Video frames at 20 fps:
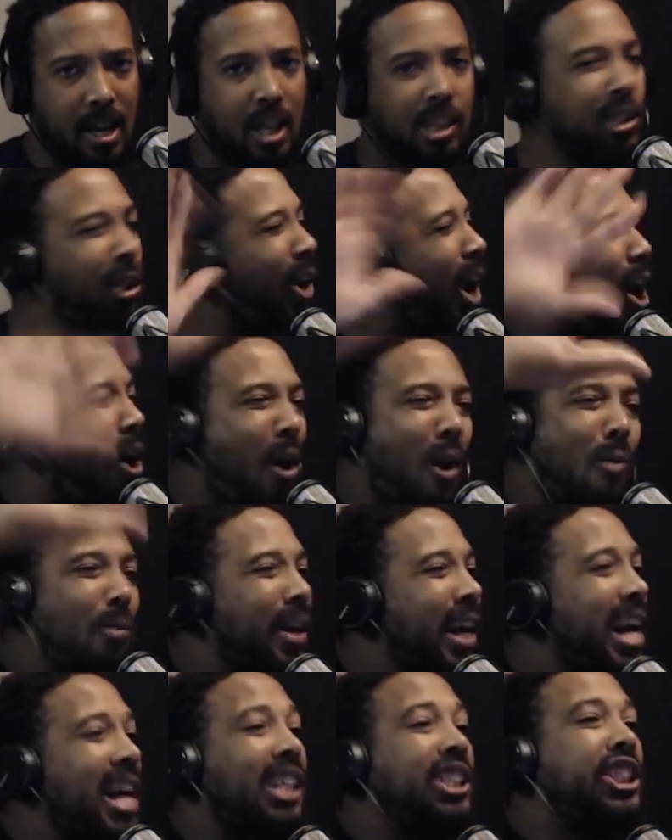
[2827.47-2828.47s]
So I don't
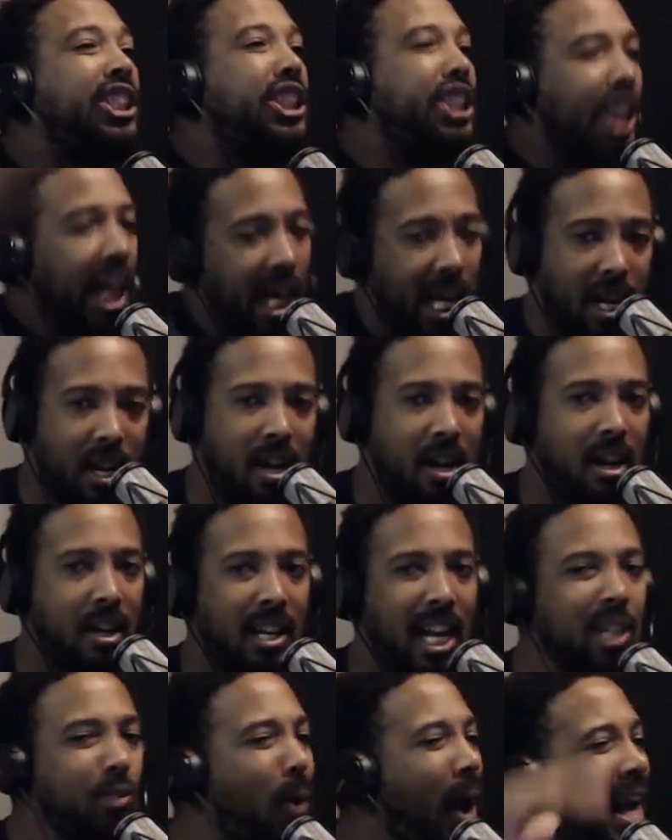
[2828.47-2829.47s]
want to hear shit.
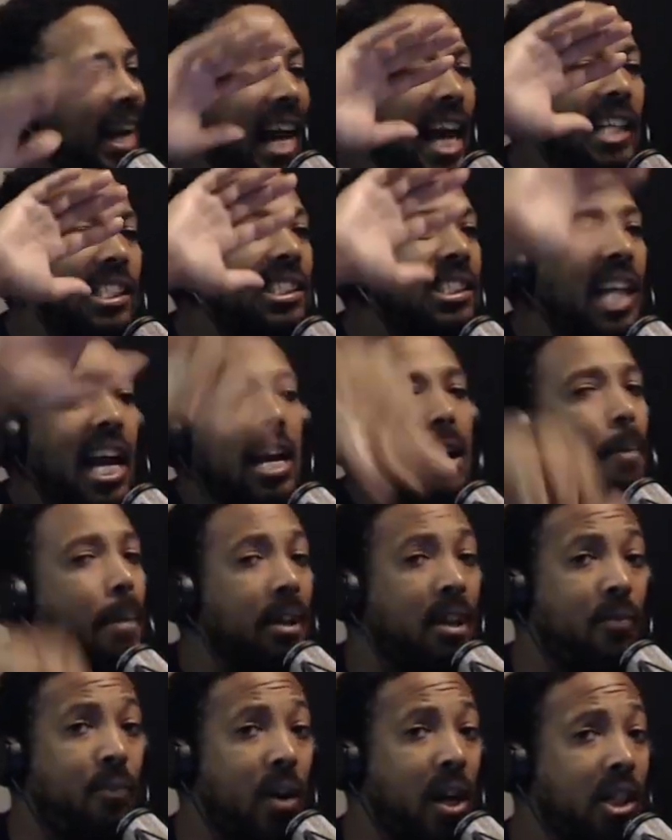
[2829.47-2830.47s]
That's why I can't stand a
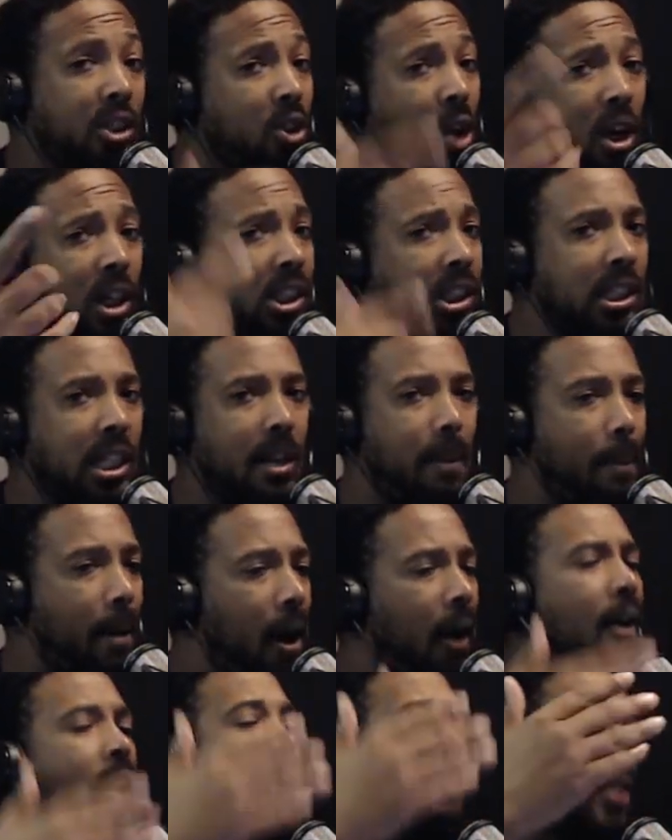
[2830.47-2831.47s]
motherfucker talking shit
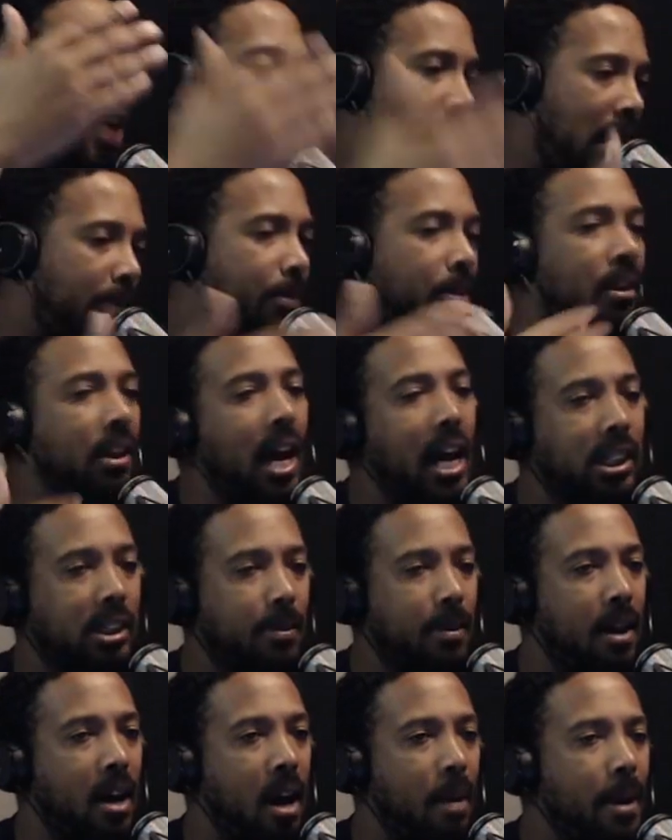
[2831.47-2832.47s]
about the Honorable Elijah
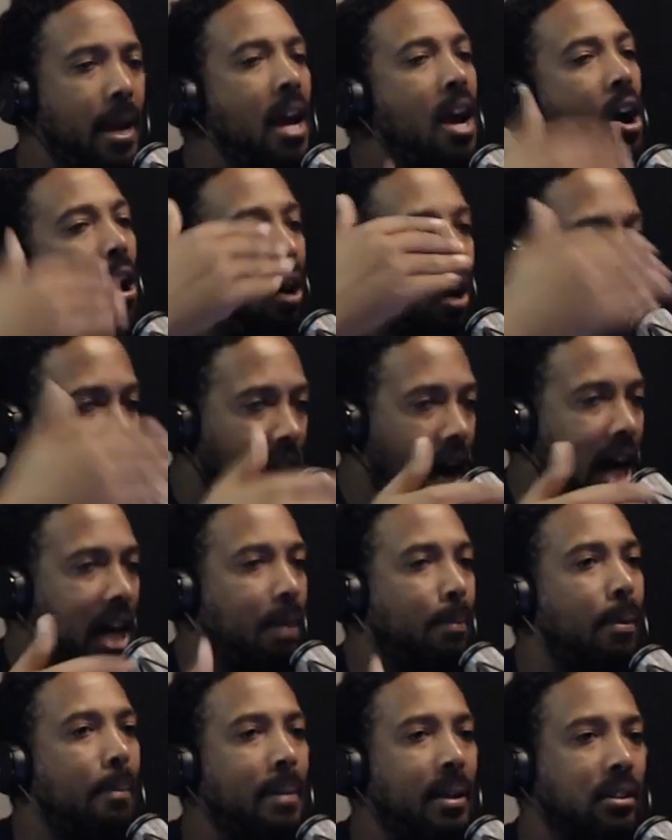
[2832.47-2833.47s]
Muhammad or the
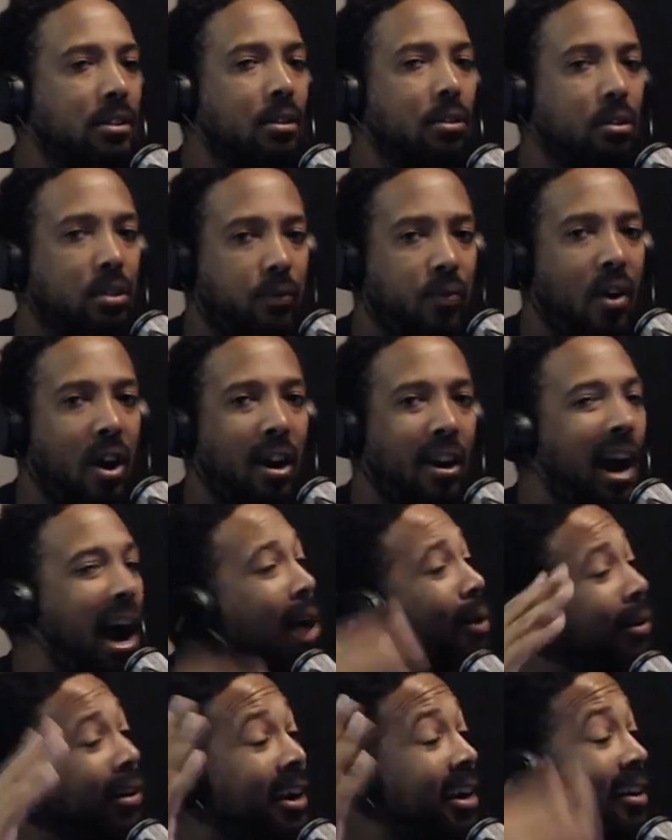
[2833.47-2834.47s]
Honorable Minister Louis Farrakhan. I
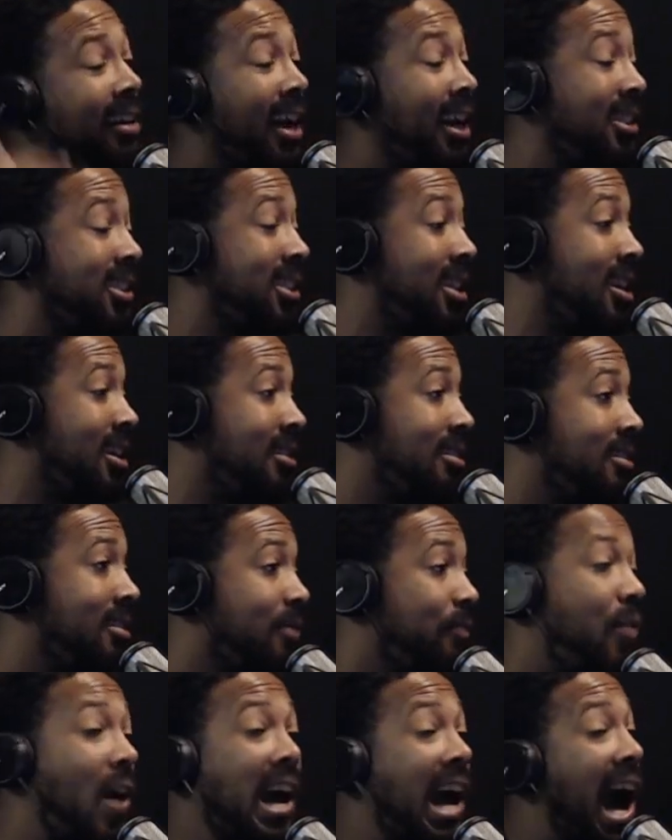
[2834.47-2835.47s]
don't want to hear that shit.
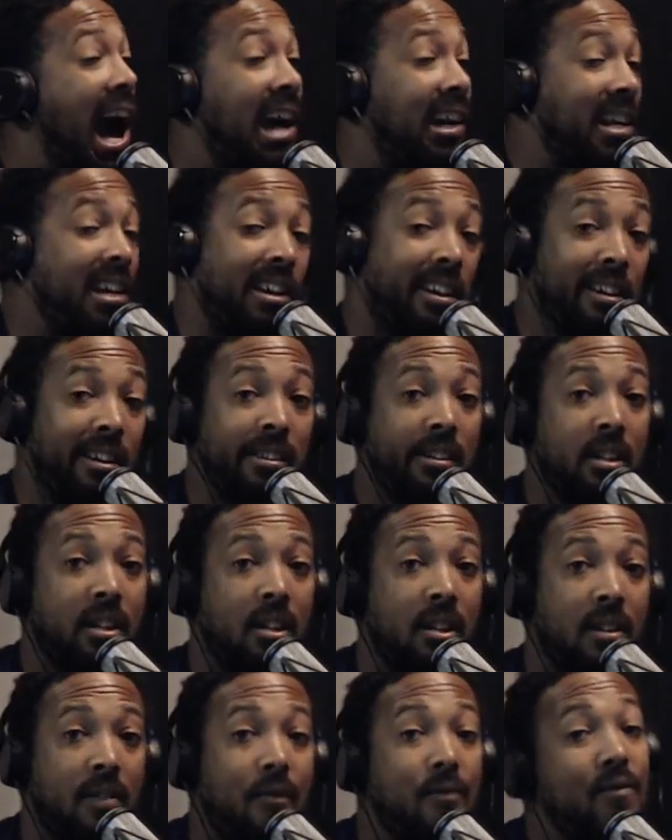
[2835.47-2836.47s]
Fuck out of here.
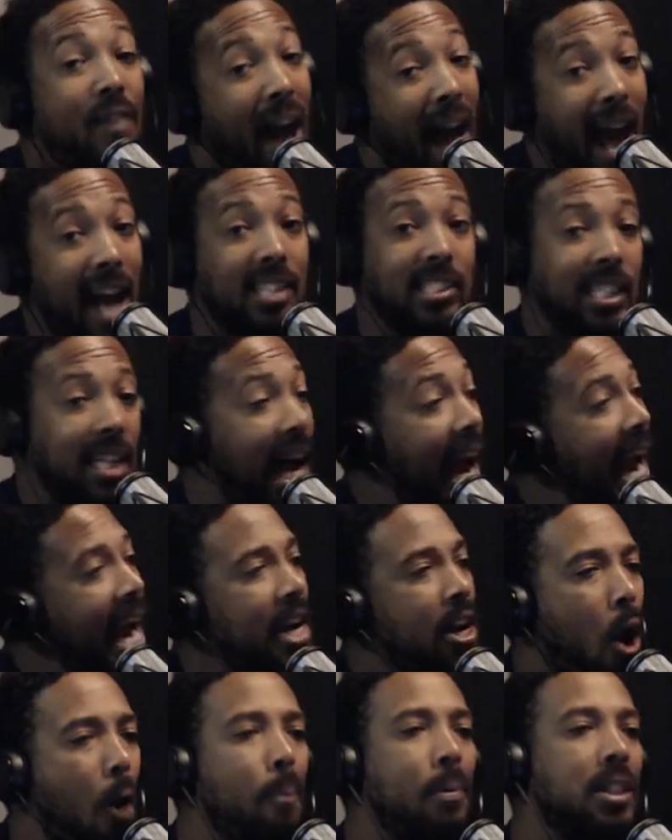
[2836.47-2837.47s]
Facts. And I
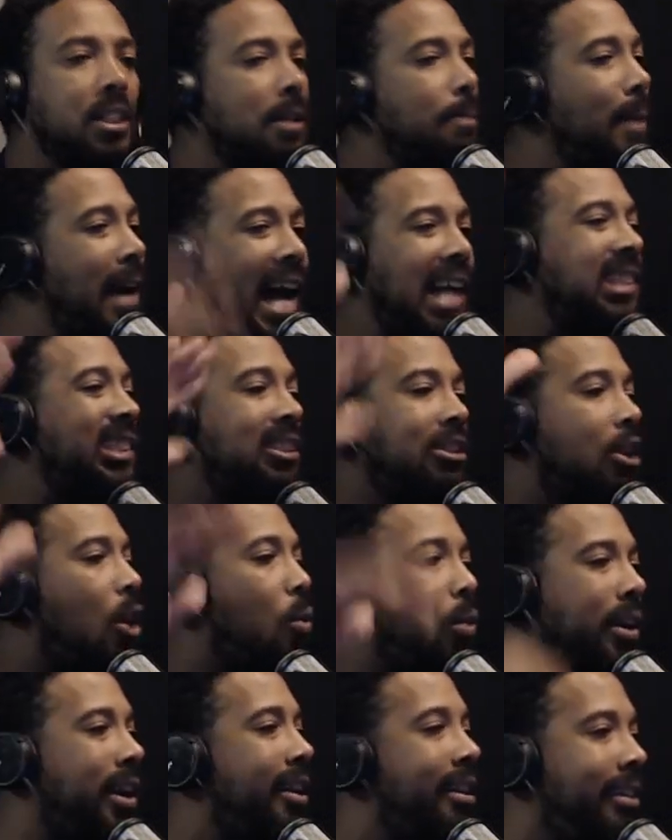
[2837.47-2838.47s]
ain't no Muslim, but I still don't
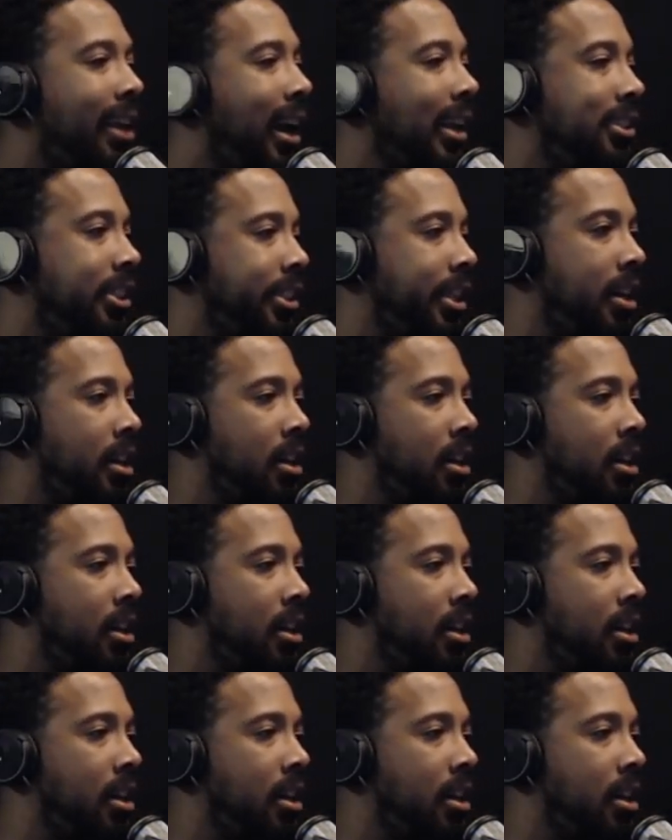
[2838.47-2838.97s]
want to hear that shit.